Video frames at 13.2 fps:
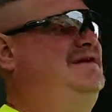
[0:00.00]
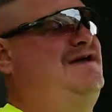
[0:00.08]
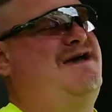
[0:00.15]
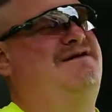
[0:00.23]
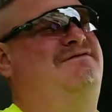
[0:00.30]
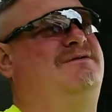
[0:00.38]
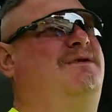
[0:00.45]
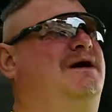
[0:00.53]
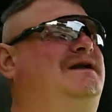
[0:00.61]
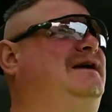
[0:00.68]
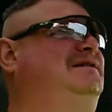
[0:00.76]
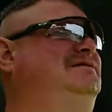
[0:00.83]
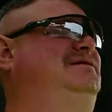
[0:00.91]
every
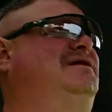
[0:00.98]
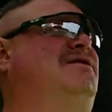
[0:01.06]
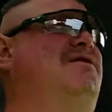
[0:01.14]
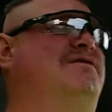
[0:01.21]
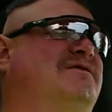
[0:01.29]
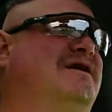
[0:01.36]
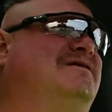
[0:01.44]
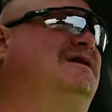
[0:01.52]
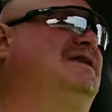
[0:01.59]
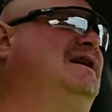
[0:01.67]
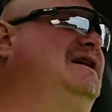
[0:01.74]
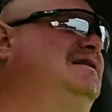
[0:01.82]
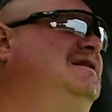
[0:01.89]
Monday to go over
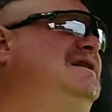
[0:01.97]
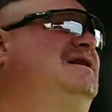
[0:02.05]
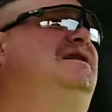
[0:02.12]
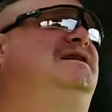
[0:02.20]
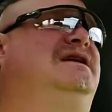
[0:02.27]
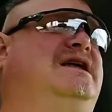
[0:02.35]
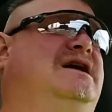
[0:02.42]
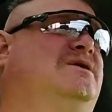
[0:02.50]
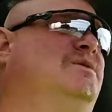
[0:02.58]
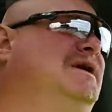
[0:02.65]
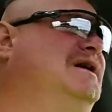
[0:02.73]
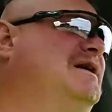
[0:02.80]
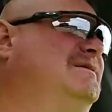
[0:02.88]
everything, you know,
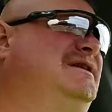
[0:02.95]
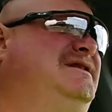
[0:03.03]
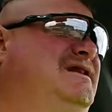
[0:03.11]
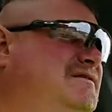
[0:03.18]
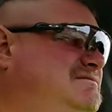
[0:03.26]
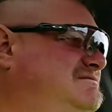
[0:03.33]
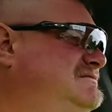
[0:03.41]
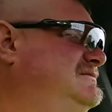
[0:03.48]
week coming, you know,